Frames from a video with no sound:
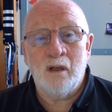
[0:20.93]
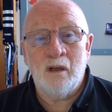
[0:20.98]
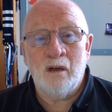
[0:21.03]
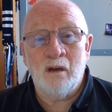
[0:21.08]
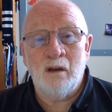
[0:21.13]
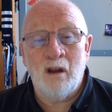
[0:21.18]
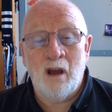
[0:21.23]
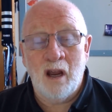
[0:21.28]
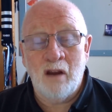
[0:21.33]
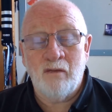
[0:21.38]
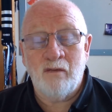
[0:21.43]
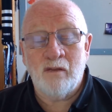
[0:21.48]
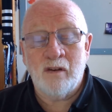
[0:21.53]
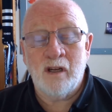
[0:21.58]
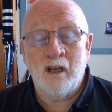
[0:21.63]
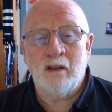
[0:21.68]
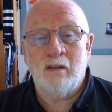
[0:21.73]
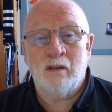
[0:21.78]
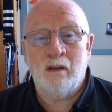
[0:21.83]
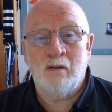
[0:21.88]
life,
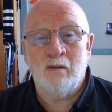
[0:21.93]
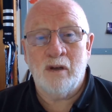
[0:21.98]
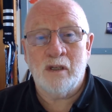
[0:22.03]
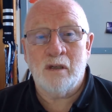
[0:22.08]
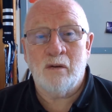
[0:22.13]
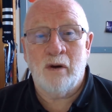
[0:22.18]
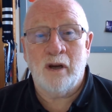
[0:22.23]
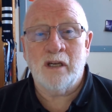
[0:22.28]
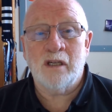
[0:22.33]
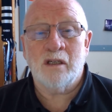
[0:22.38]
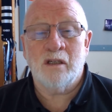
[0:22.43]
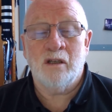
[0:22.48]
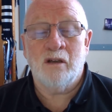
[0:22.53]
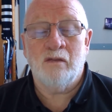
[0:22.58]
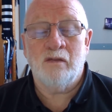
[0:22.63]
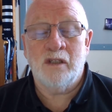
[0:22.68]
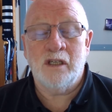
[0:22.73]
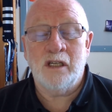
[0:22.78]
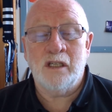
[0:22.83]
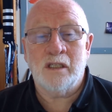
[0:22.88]
death, and resurrection
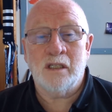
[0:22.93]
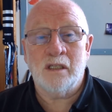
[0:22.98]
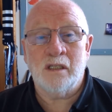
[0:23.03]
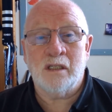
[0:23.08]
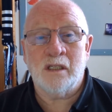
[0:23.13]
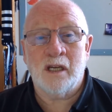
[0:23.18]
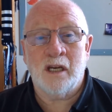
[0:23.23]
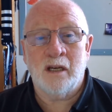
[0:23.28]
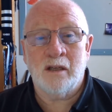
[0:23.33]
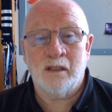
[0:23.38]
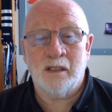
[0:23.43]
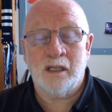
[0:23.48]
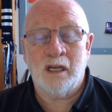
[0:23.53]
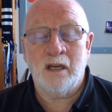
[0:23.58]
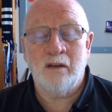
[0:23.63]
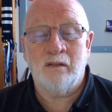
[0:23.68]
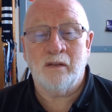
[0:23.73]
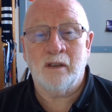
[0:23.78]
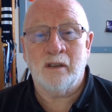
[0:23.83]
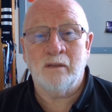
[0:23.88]
of Jesus, our
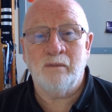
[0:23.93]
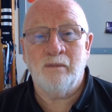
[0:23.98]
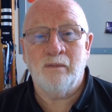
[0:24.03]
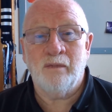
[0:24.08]
Saviour.